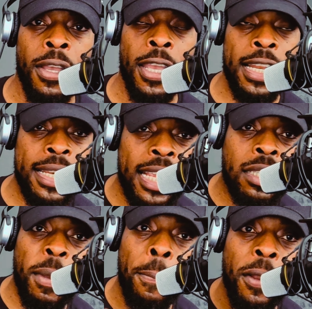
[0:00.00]
It needs to
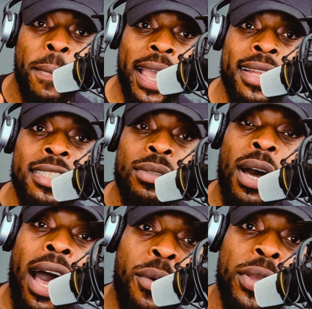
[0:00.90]
be put back into
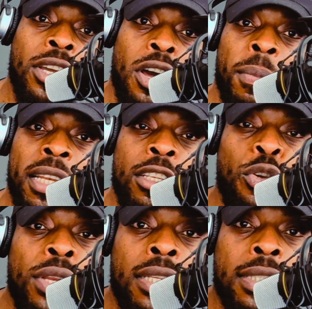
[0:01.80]
our economy.
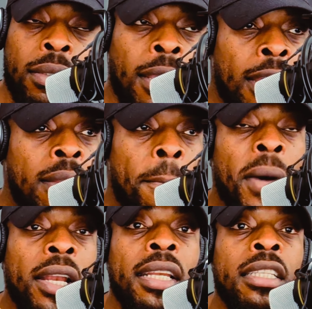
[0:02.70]
The
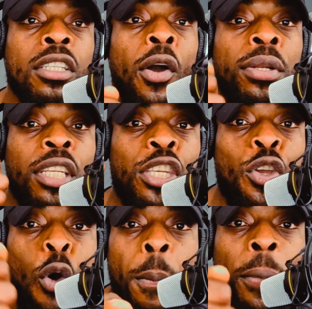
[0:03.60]
money needs to go into
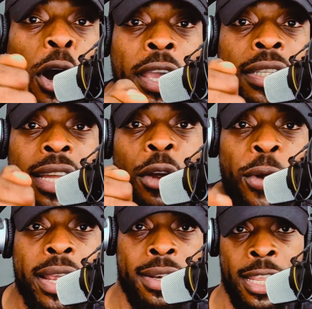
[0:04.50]
your pocket
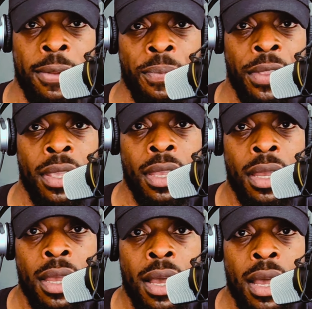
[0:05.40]
directly.
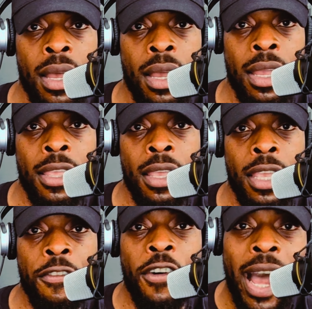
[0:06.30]

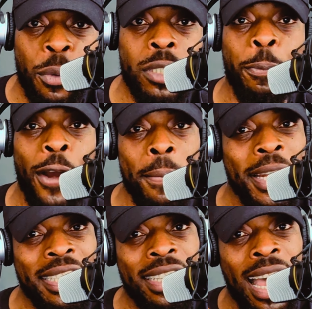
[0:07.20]
If I was prime
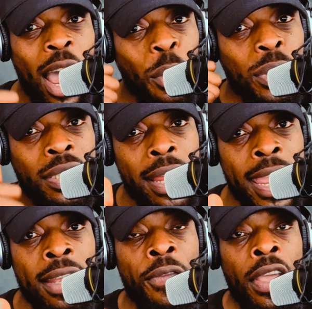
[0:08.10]
minister, I would
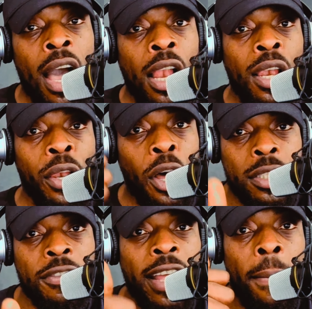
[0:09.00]
say a lot
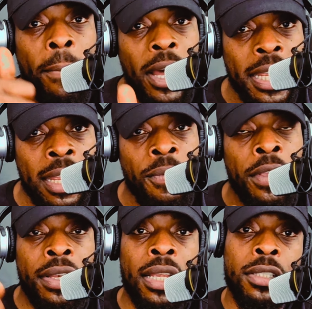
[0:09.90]
of that money
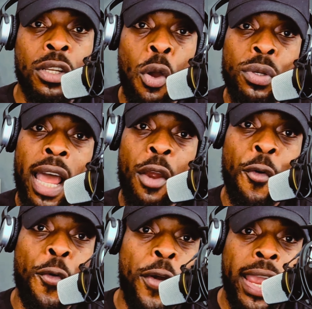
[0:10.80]
needs to go
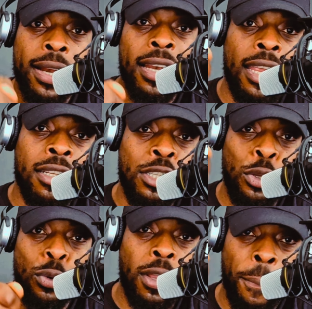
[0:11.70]
directly
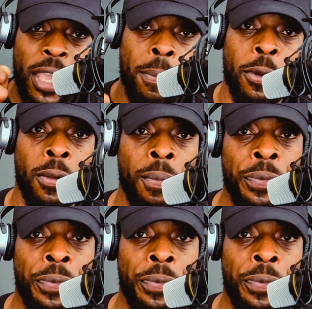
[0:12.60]
to the people.